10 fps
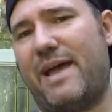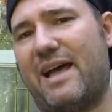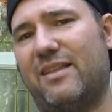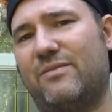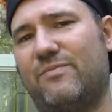
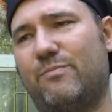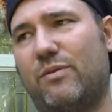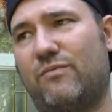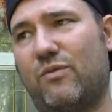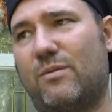ballad
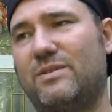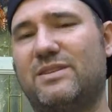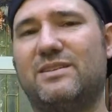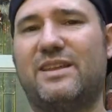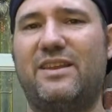
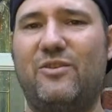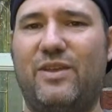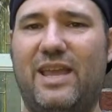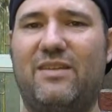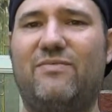performances, and you
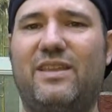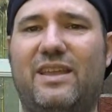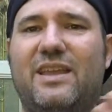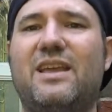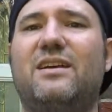get
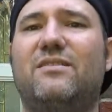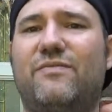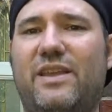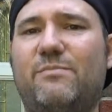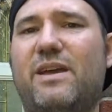the
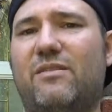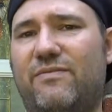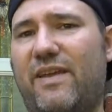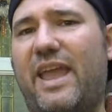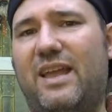female
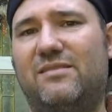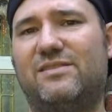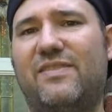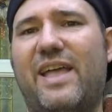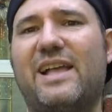
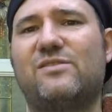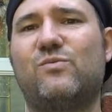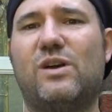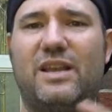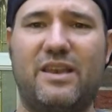fans, and
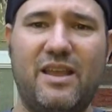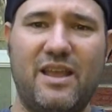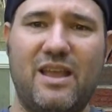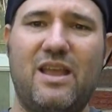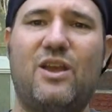that's what
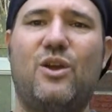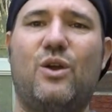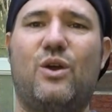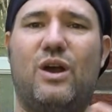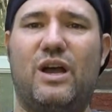
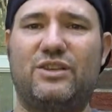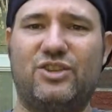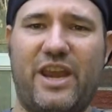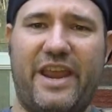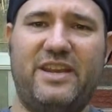
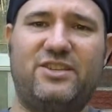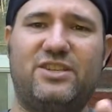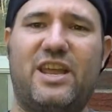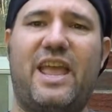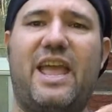
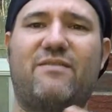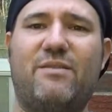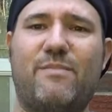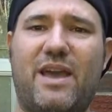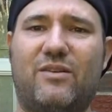changed
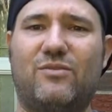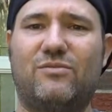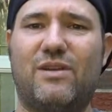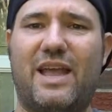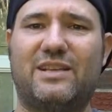heavy
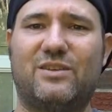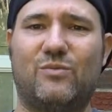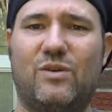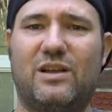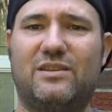metal as it
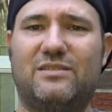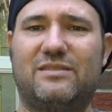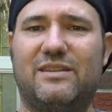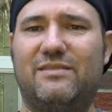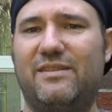
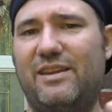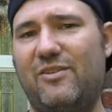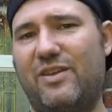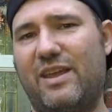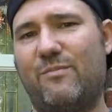was, and
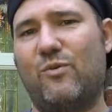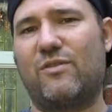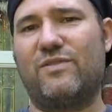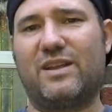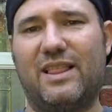you get
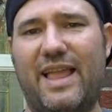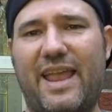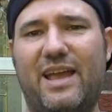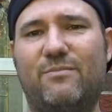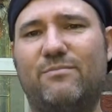more of the
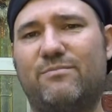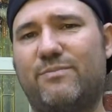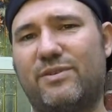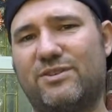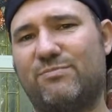glam
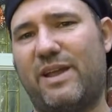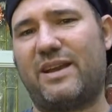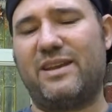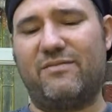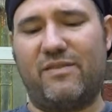
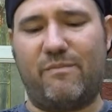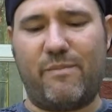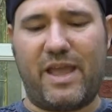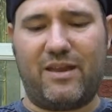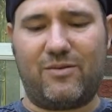perspective of
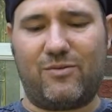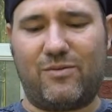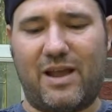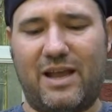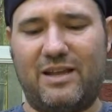
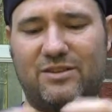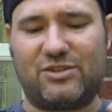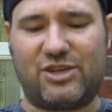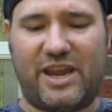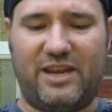metal
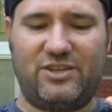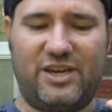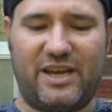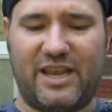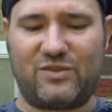
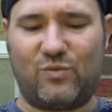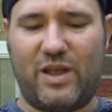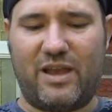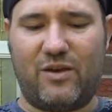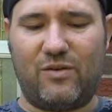changing as
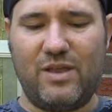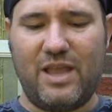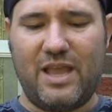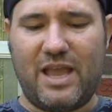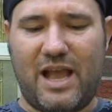well.
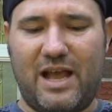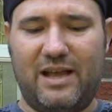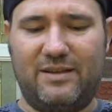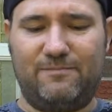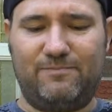
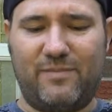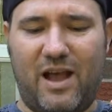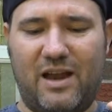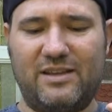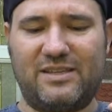
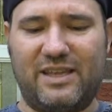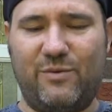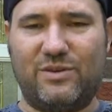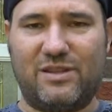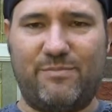Honestly,
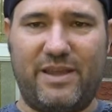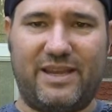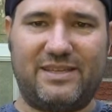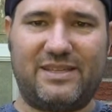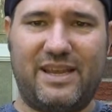was the
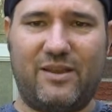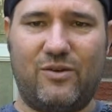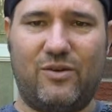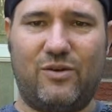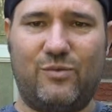biggest
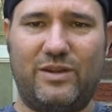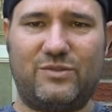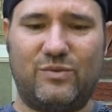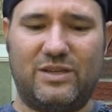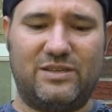single,
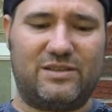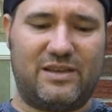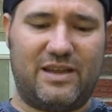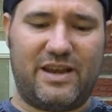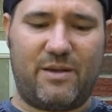which was
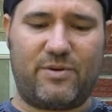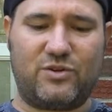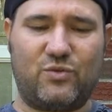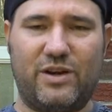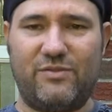number
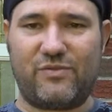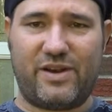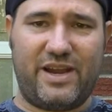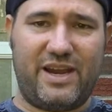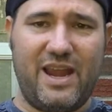
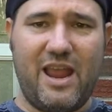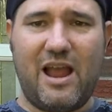23